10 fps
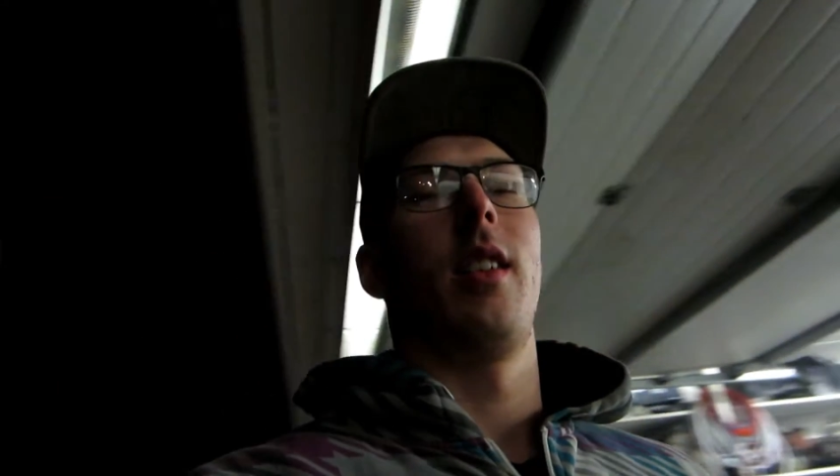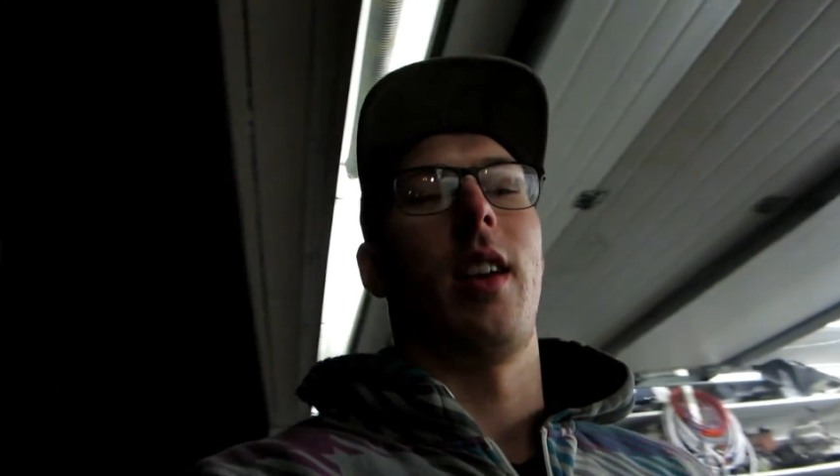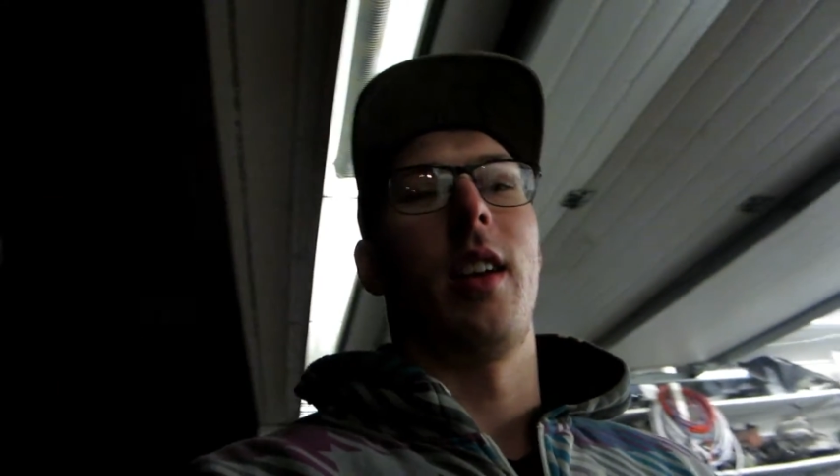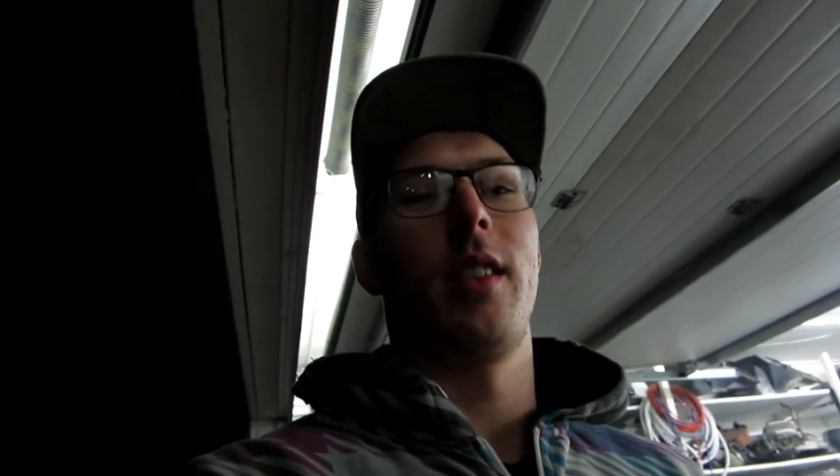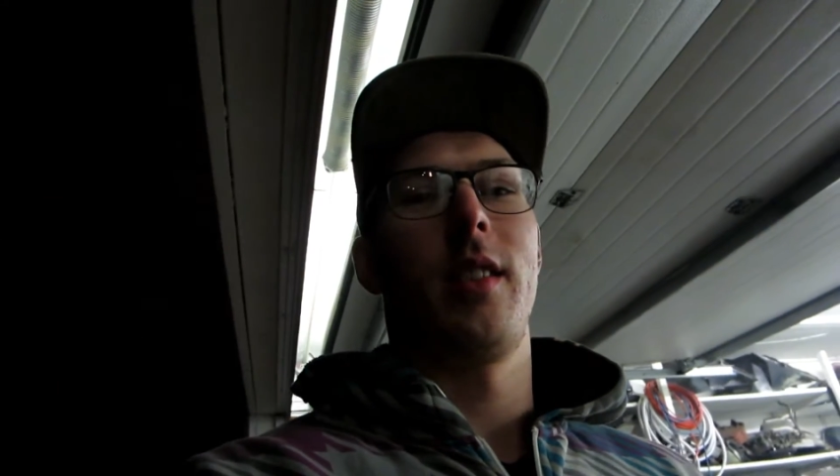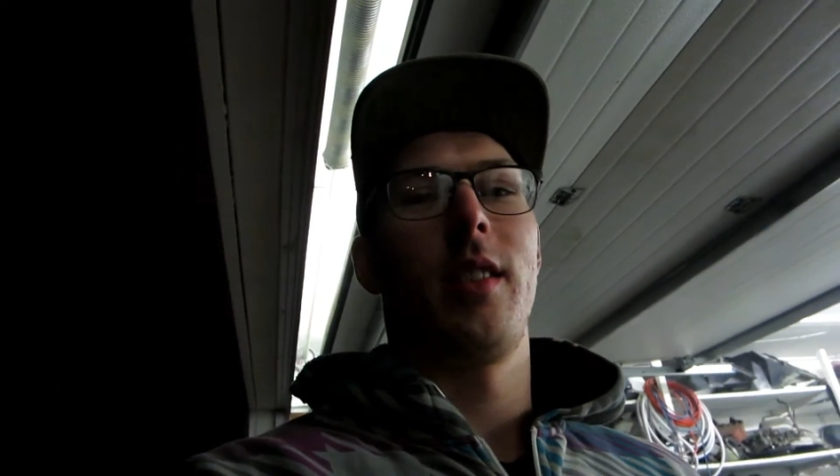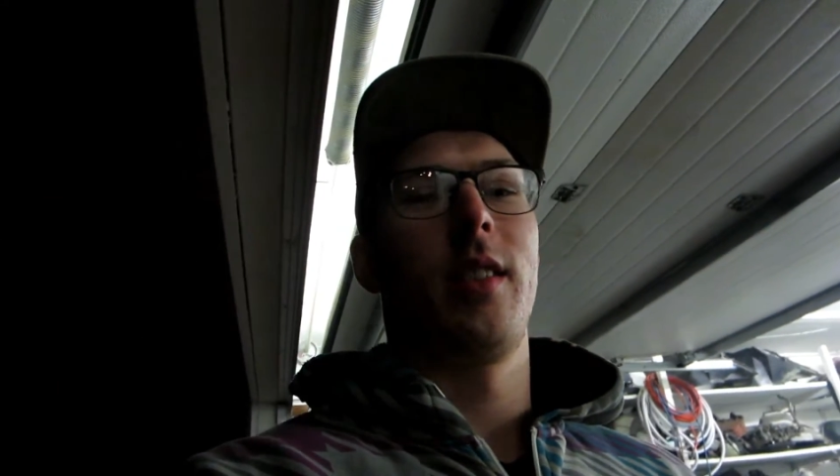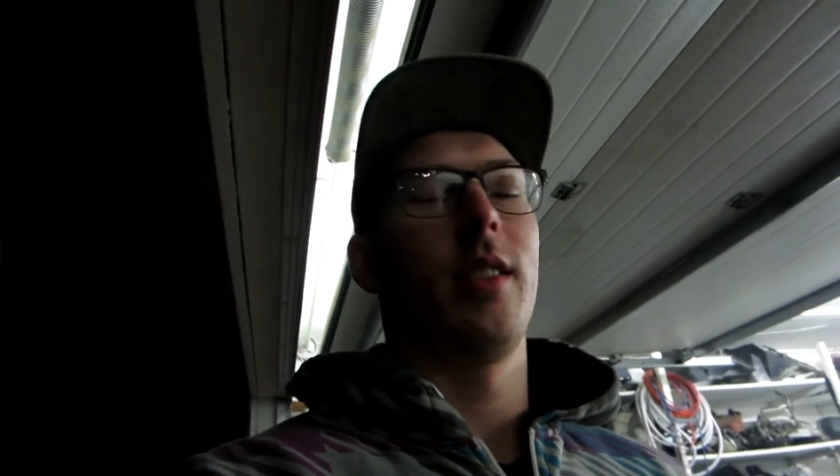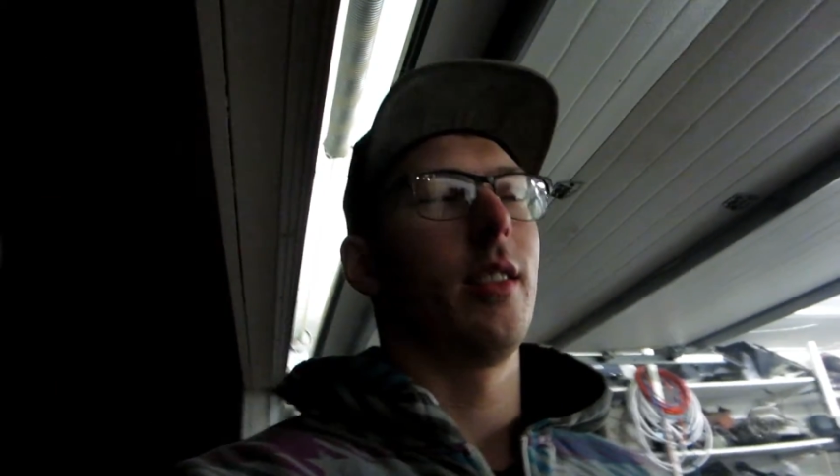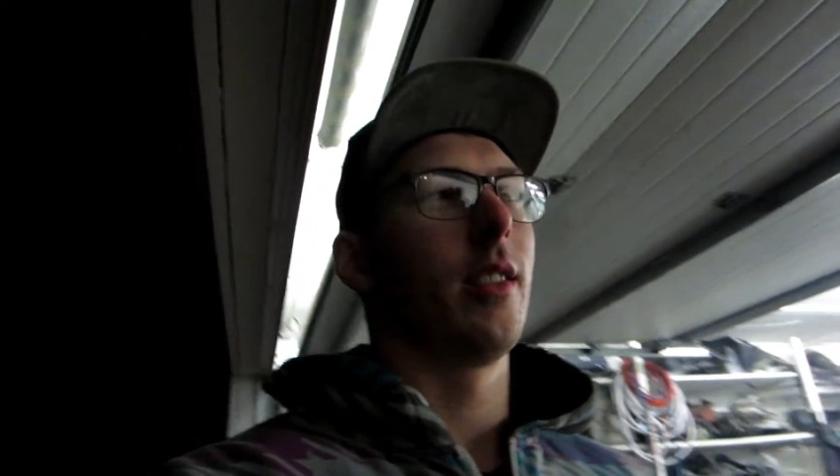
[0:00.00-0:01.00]
And
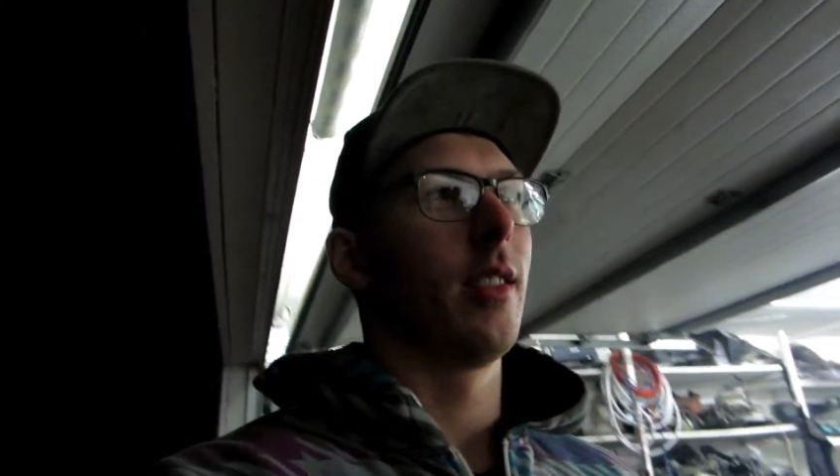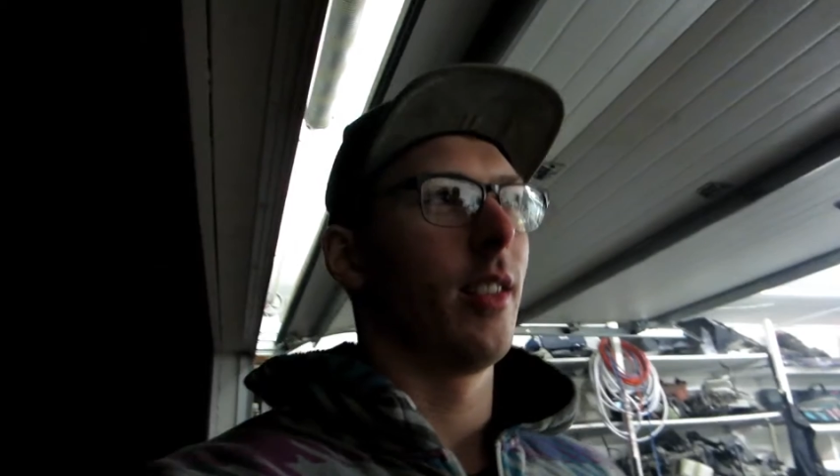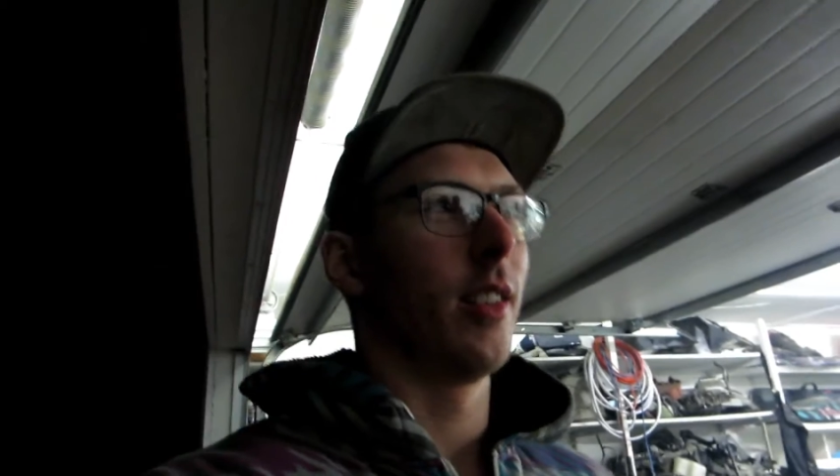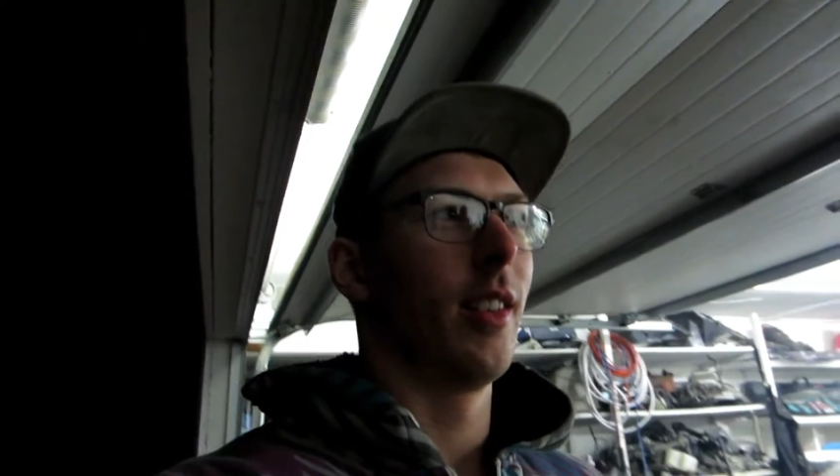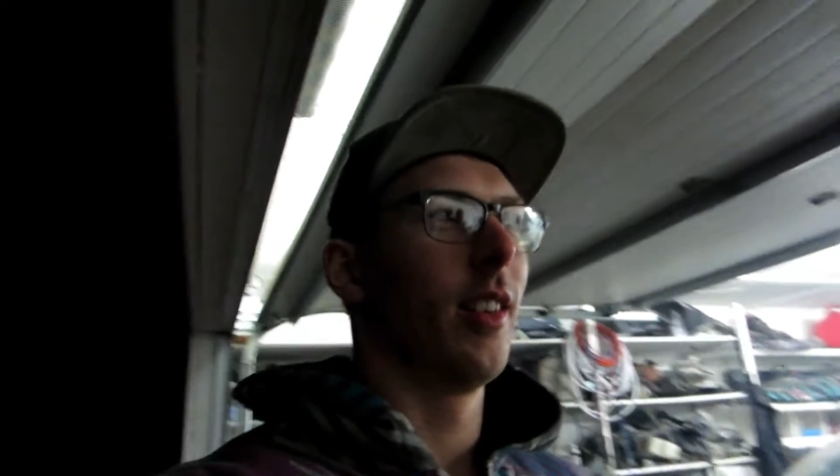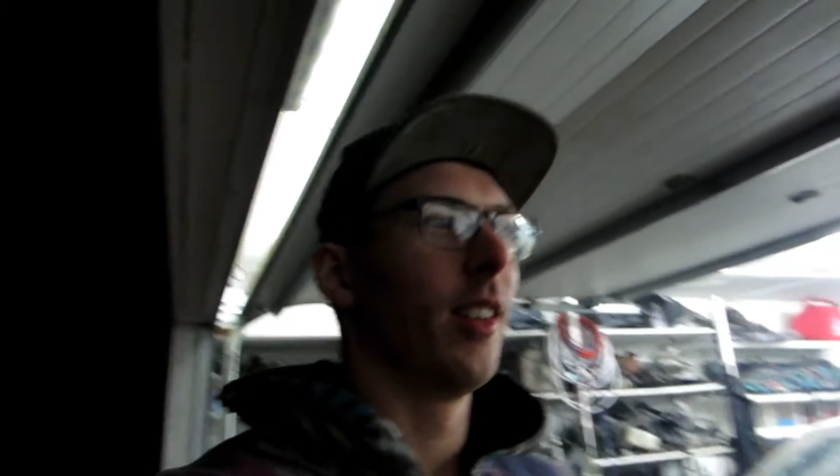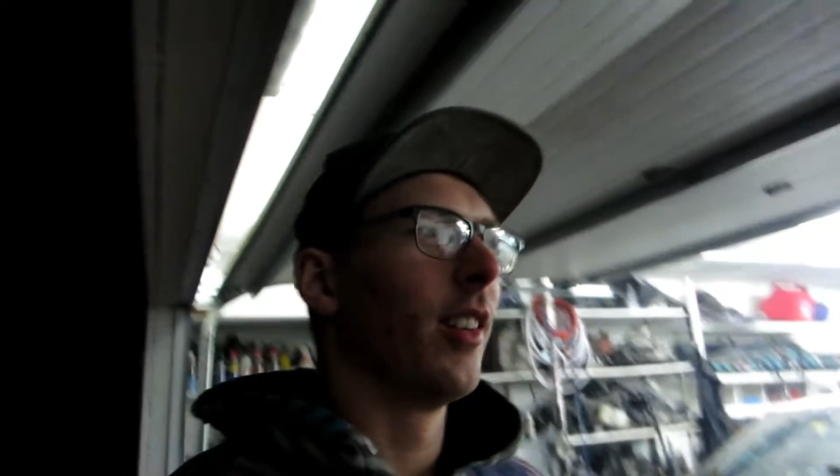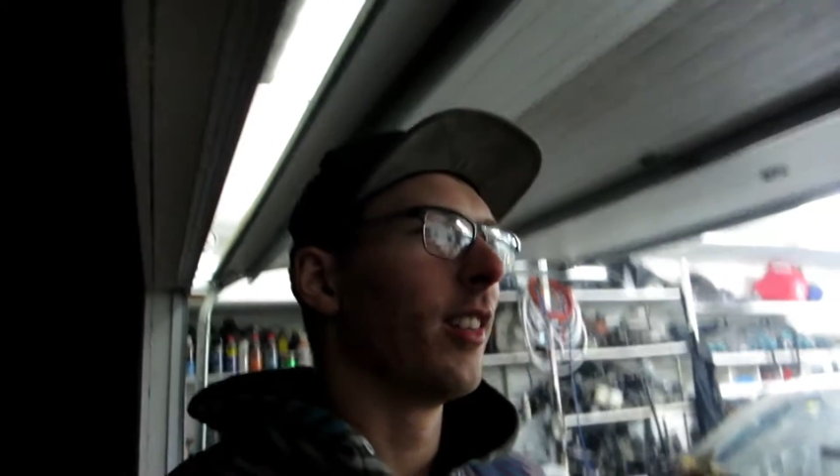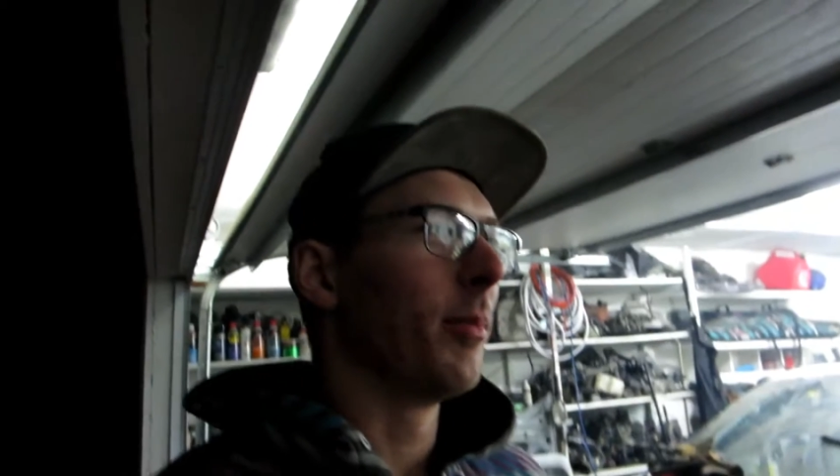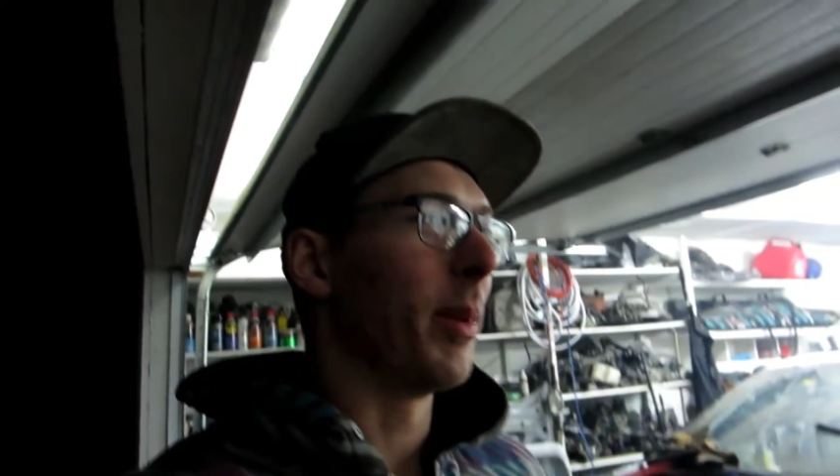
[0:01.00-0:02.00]

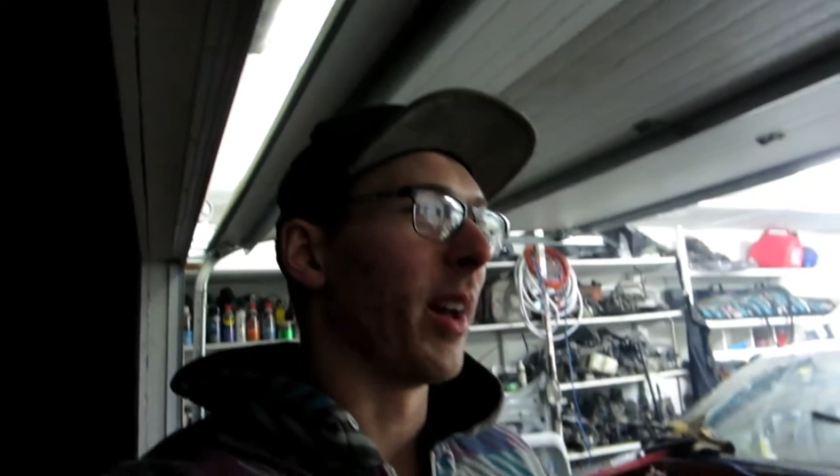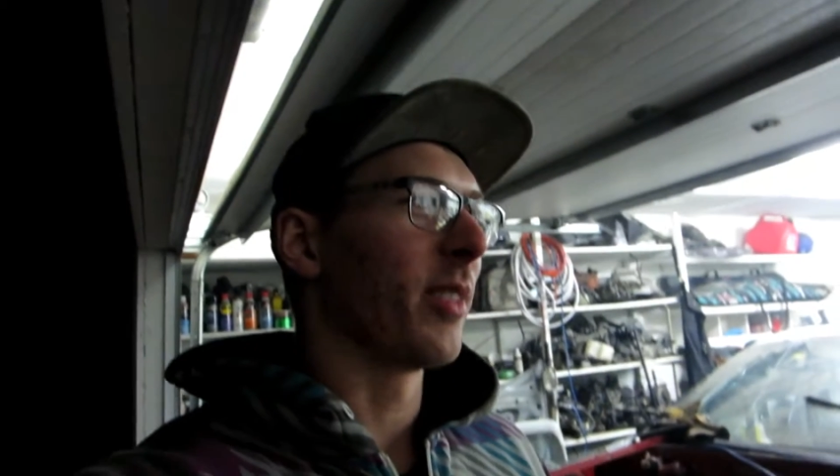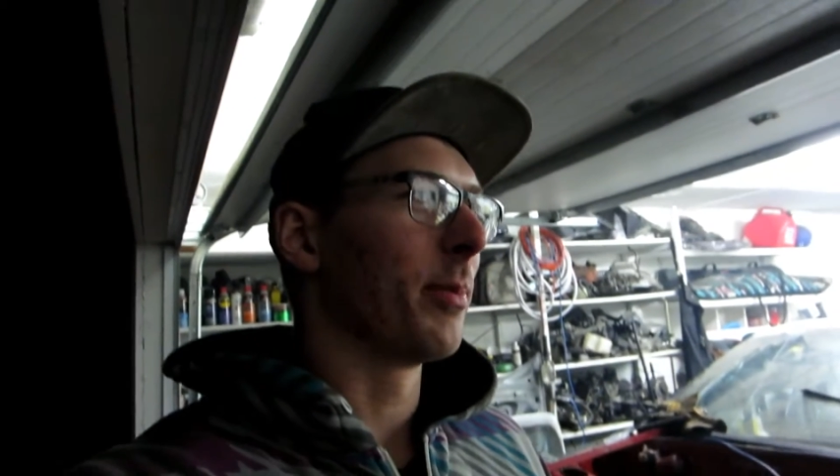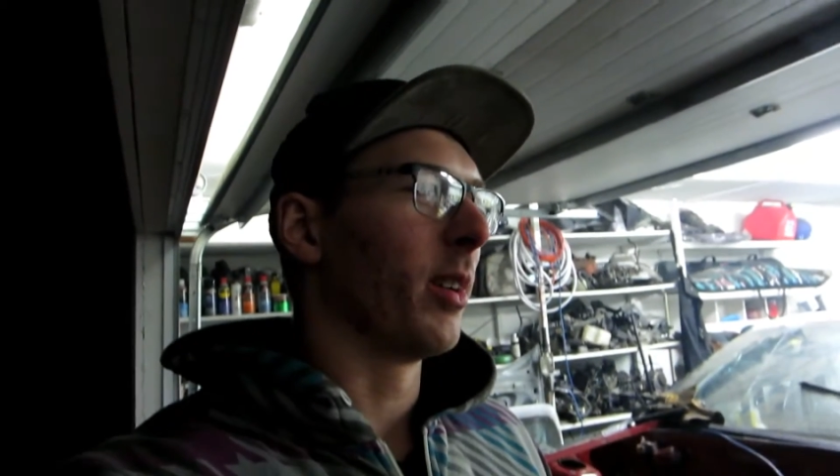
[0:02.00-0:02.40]
bash,